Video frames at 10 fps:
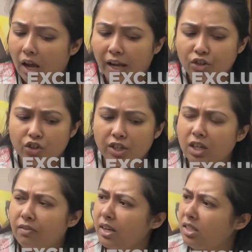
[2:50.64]
And
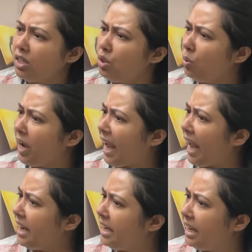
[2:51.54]
Srinivas didn't do it.
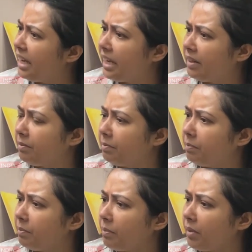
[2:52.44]
And it was all
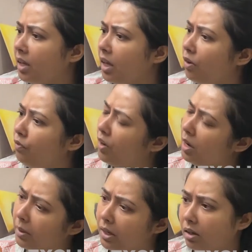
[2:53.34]
verbal accusation.
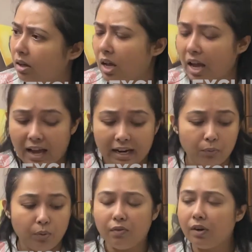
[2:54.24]
Verbal.
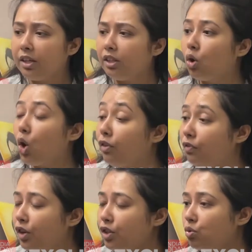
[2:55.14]
And we were in the
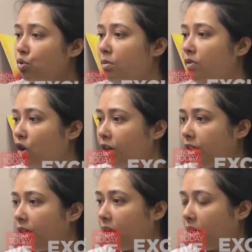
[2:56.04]
conference room of All
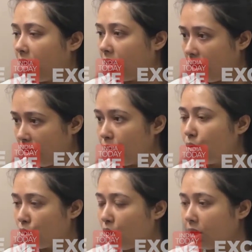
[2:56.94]
India uh,
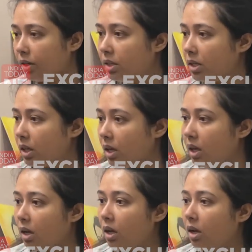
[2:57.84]
Youth Congress.
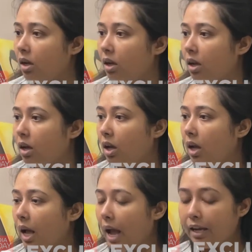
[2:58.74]

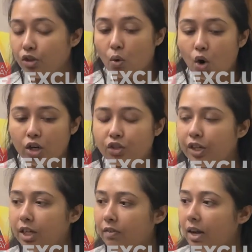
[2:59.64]
And all
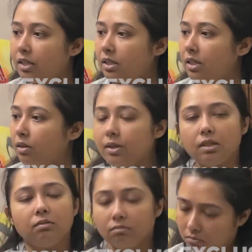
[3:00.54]
Srinivas did
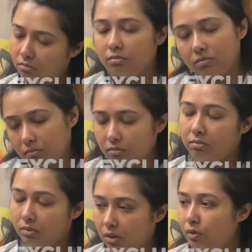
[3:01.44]
was,
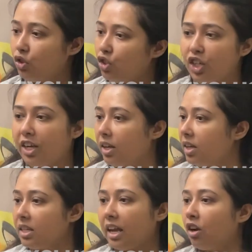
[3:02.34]
he was just shaking
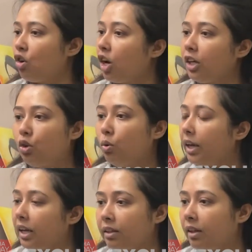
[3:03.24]
his head and not doing
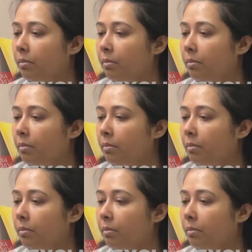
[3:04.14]
anything